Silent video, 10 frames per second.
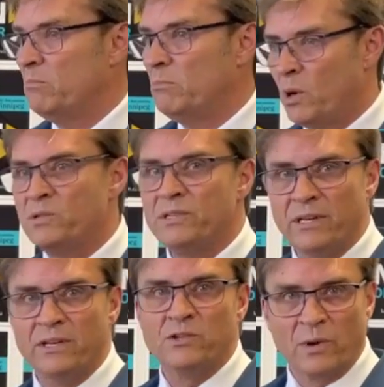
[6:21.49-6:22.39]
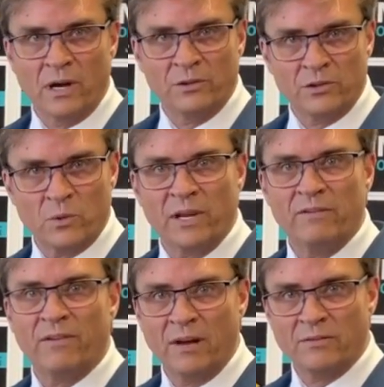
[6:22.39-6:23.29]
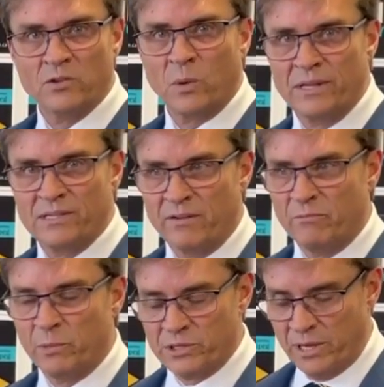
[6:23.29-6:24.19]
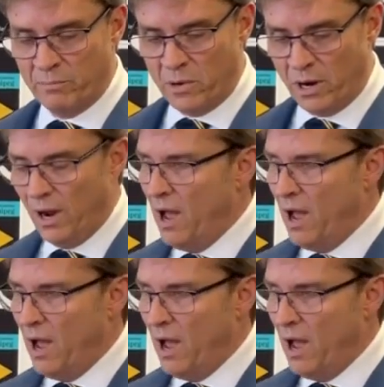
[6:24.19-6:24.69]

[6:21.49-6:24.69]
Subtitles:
Most cities around the 25 to 27% mark.